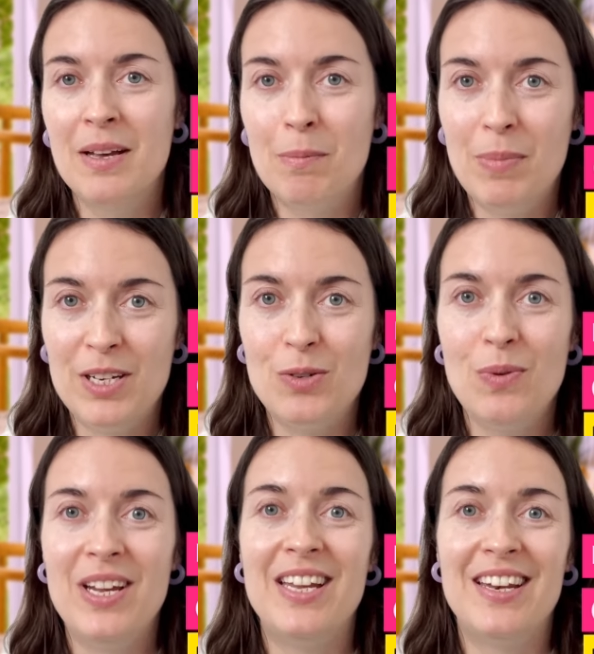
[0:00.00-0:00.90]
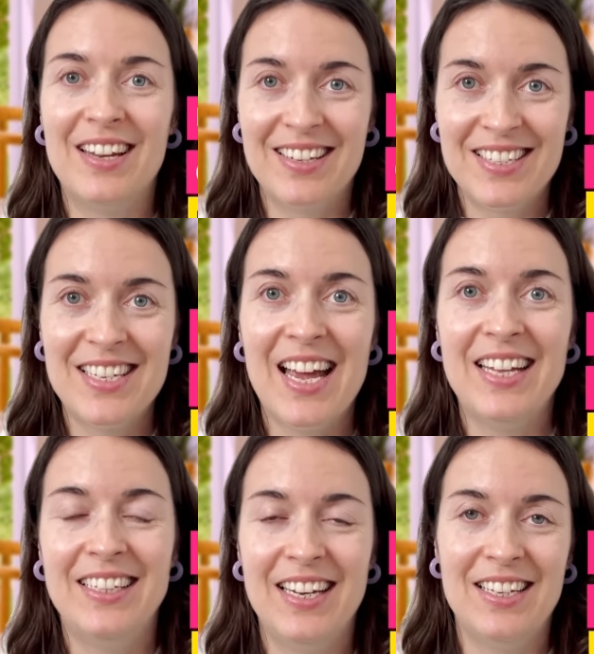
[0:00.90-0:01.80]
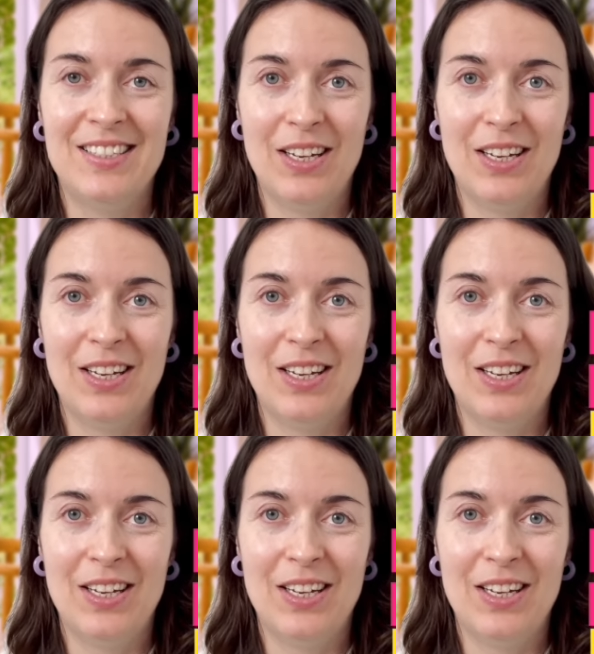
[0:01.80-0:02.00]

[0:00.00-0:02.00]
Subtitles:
between 10 years